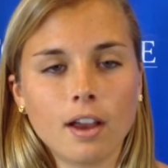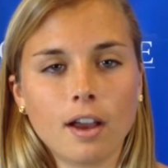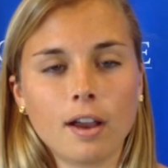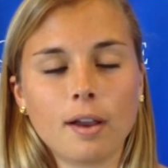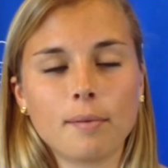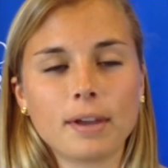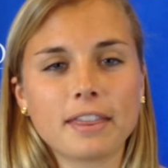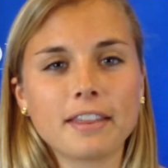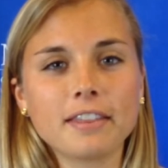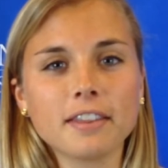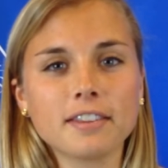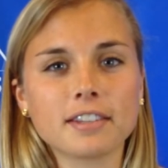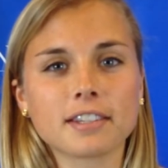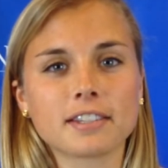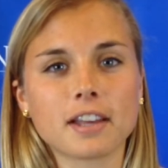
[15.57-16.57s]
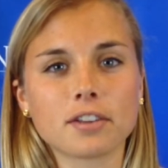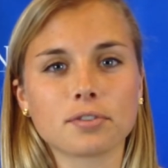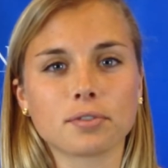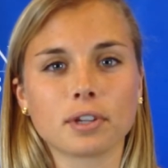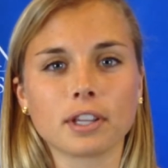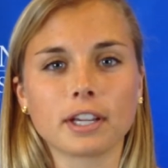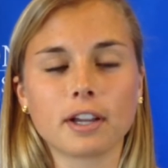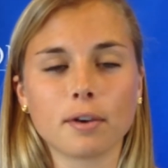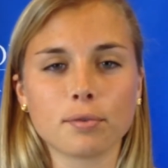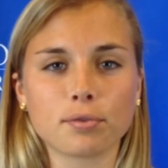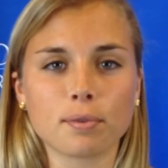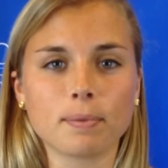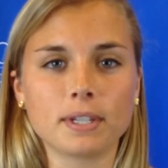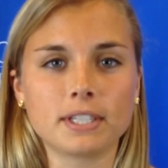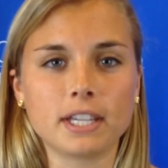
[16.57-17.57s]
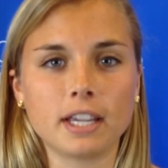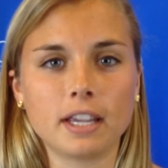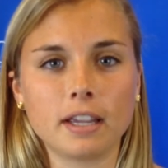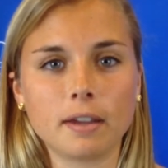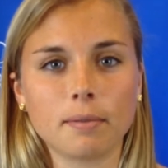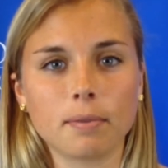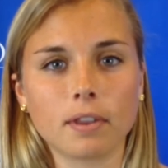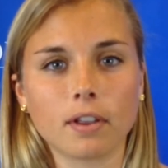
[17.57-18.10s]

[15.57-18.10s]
Um, I think the success really comes from the team.